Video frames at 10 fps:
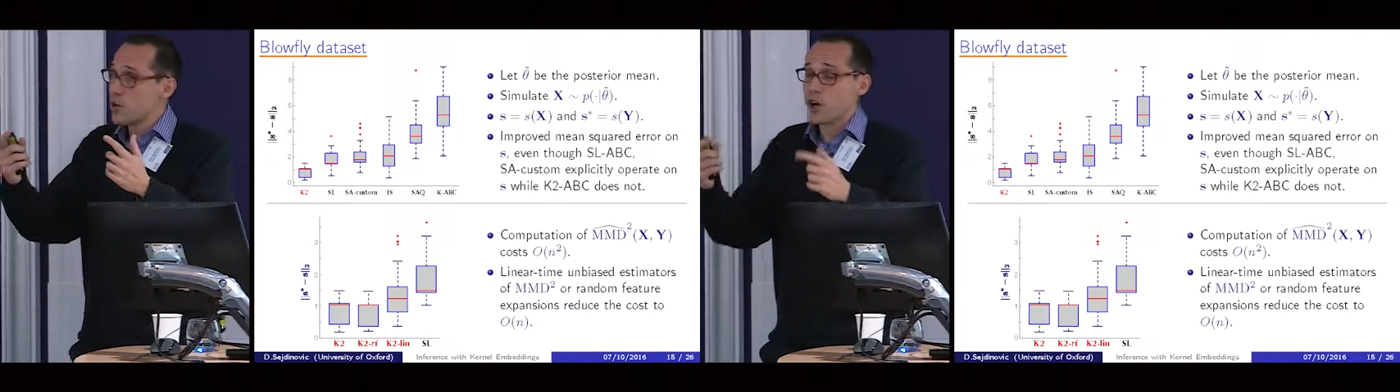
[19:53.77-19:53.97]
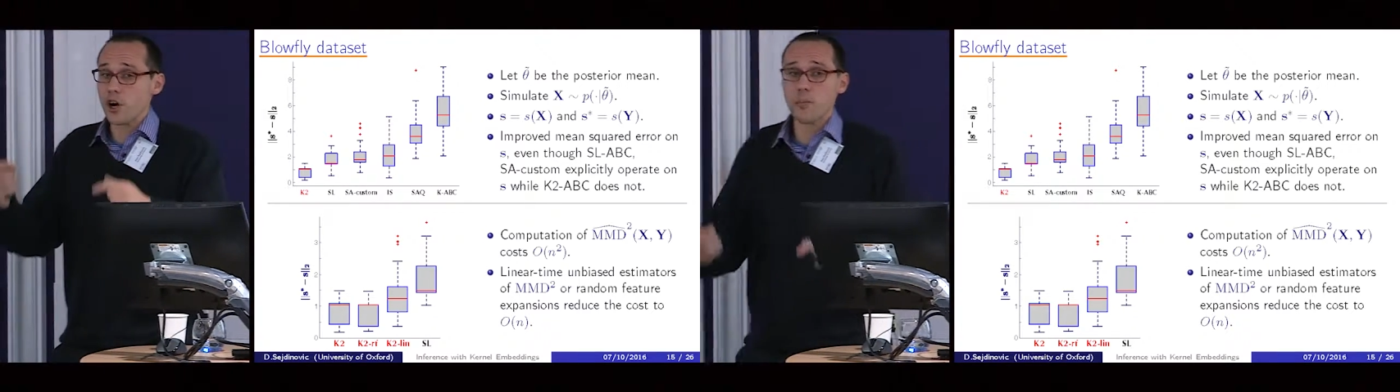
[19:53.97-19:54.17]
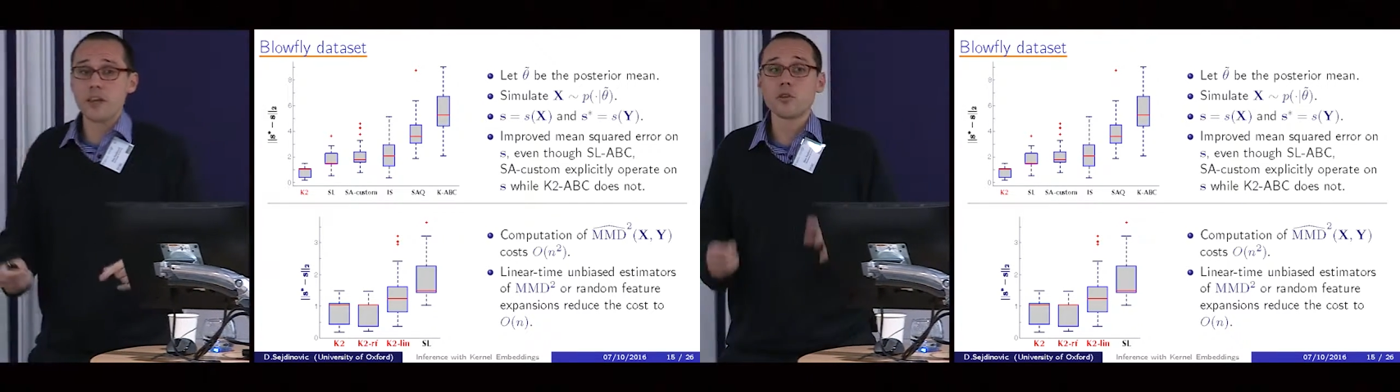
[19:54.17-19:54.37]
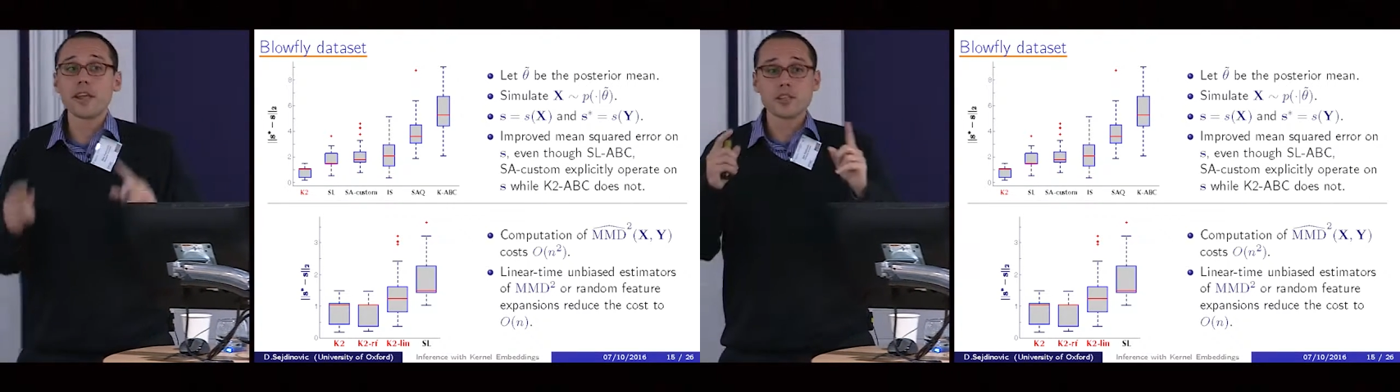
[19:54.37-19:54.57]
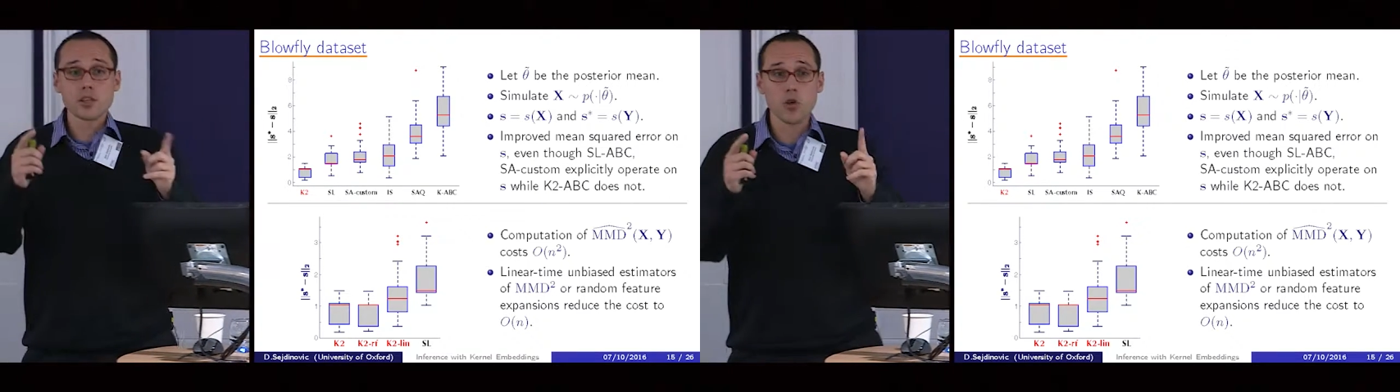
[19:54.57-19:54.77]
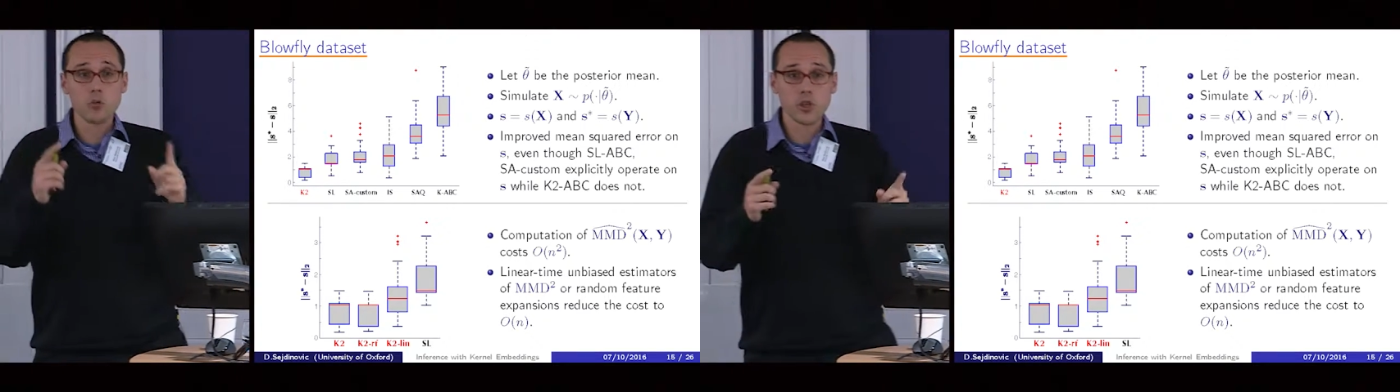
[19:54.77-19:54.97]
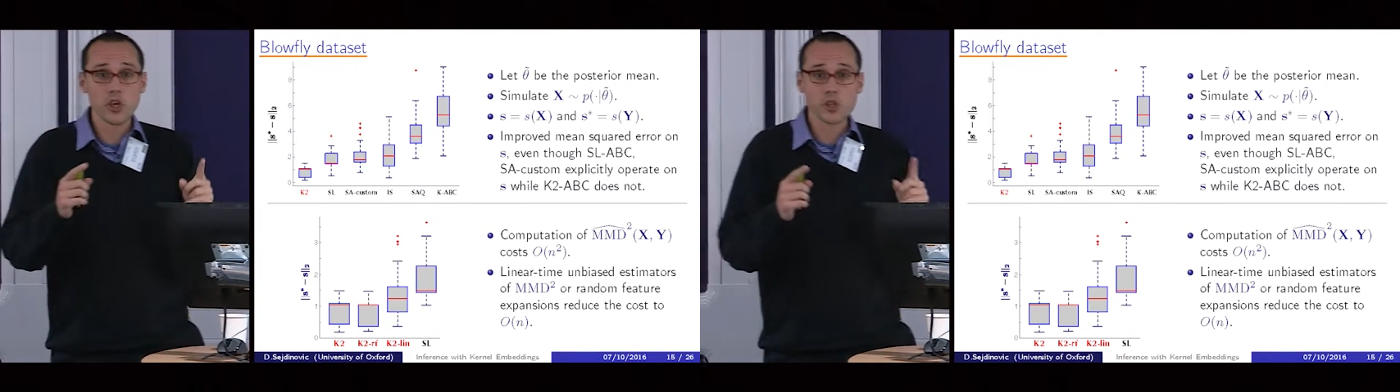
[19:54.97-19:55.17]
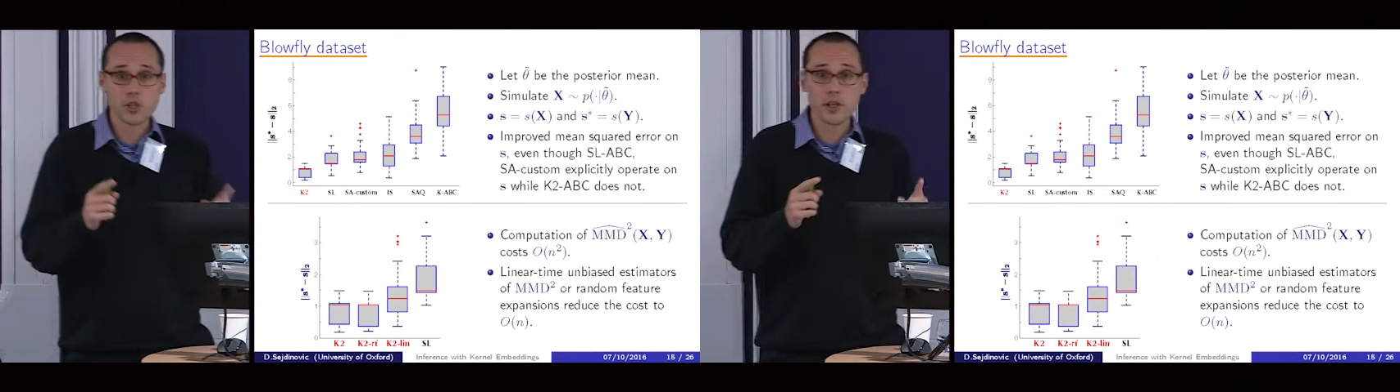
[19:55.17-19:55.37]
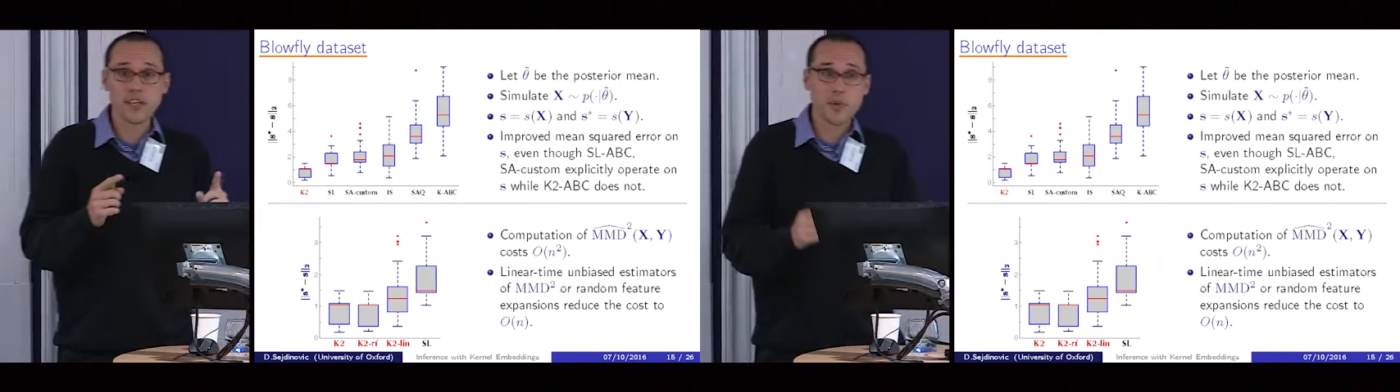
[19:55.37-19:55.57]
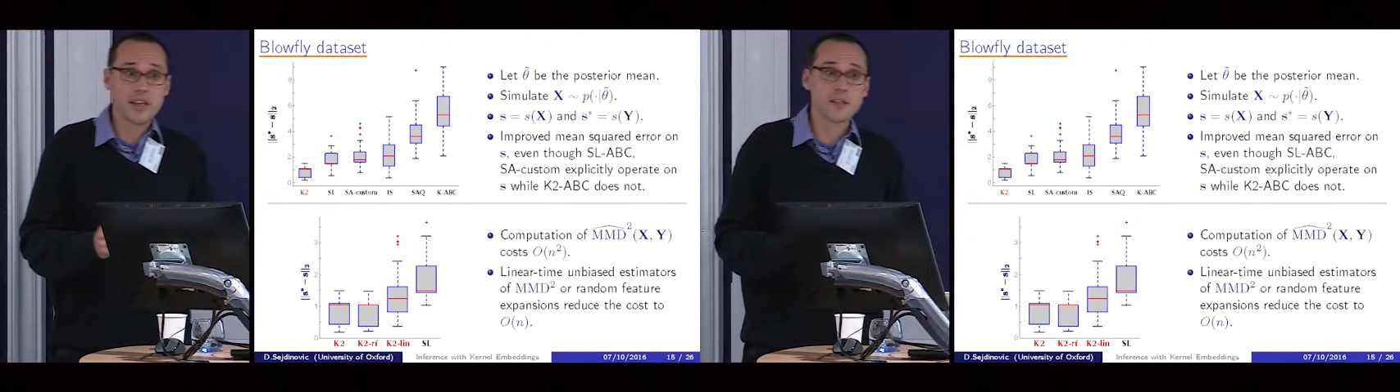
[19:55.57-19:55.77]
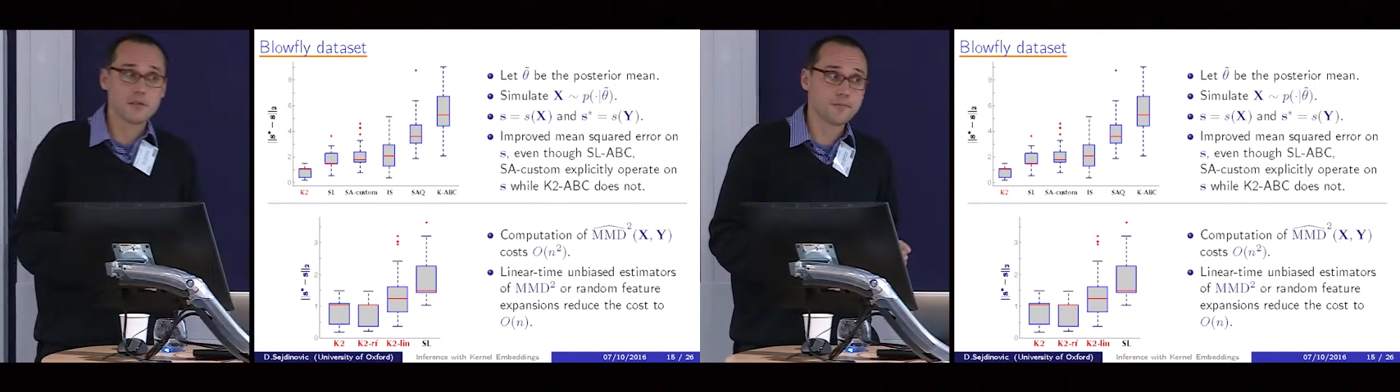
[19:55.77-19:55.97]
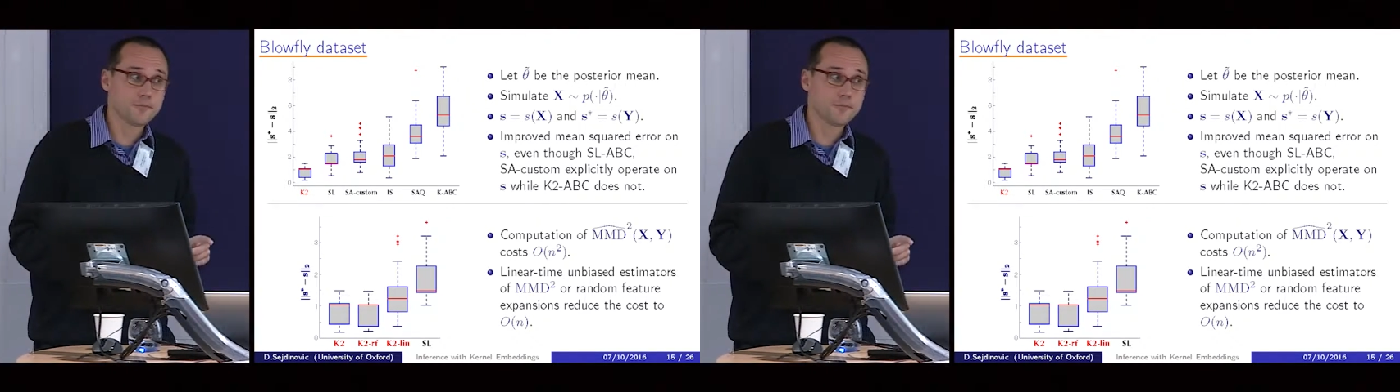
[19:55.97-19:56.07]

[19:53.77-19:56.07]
a kernel method that's computationally expensive.